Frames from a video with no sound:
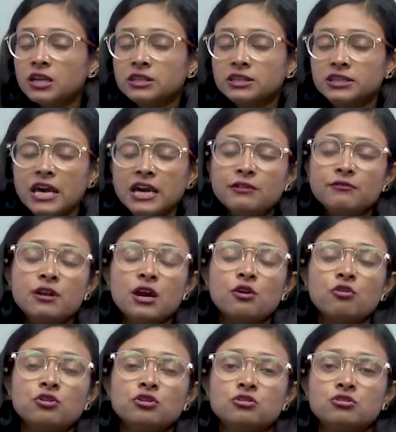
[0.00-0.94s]
Then we
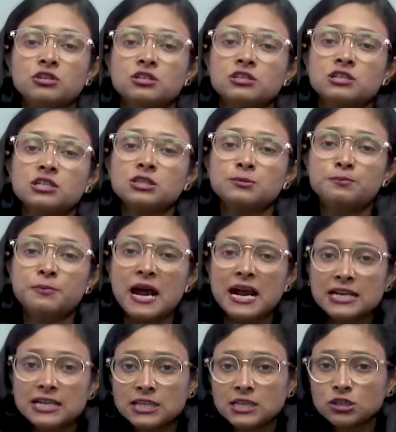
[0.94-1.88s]
are going to discuss
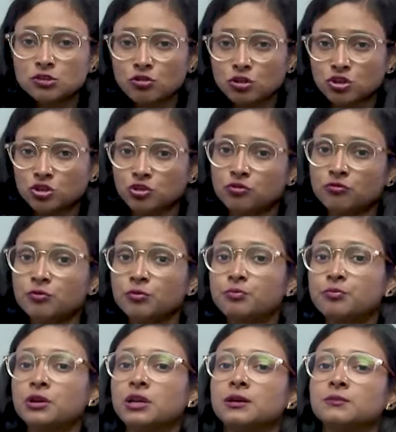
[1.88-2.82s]
practice question
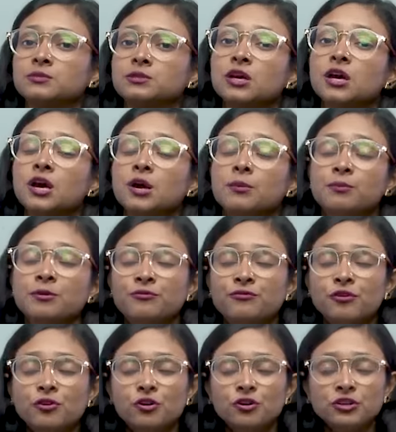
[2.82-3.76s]
prelims.
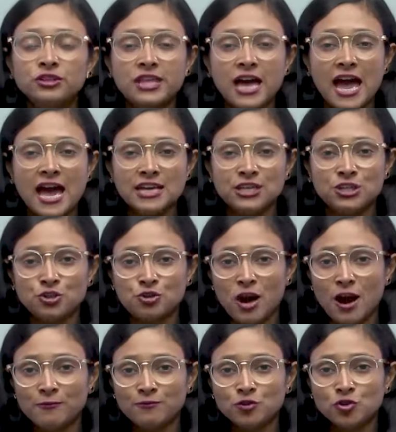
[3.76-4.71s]
Before that, you
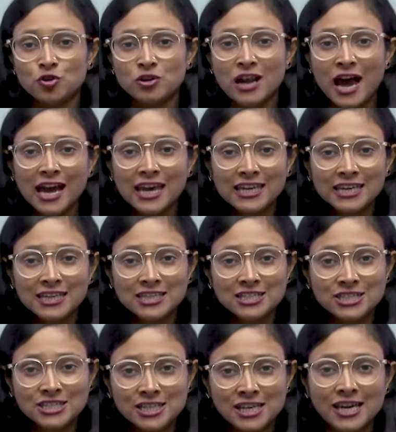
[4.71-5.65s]
have to like,
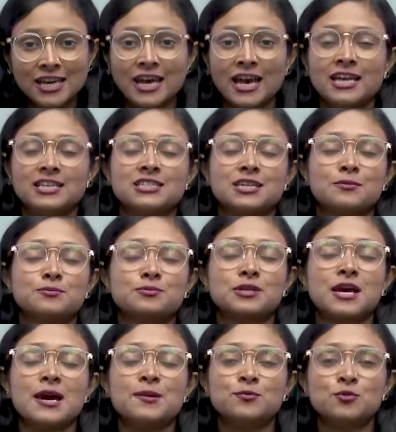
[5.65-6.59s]
share and
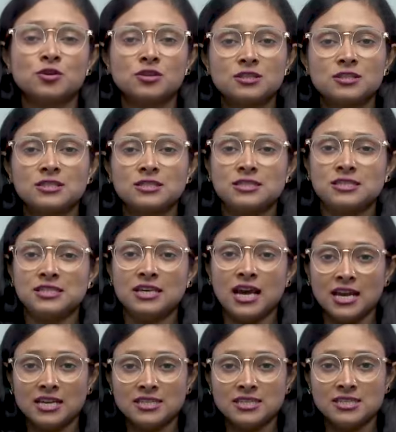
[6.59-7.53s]
subscribe to this Drishti
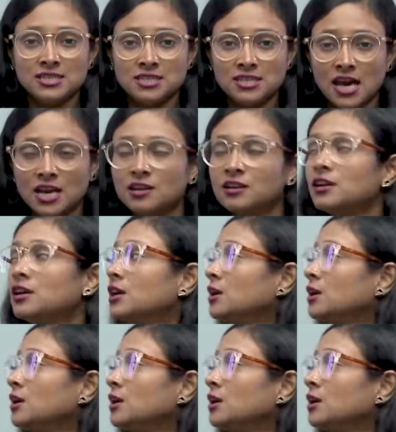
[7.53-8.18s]
IAS channel.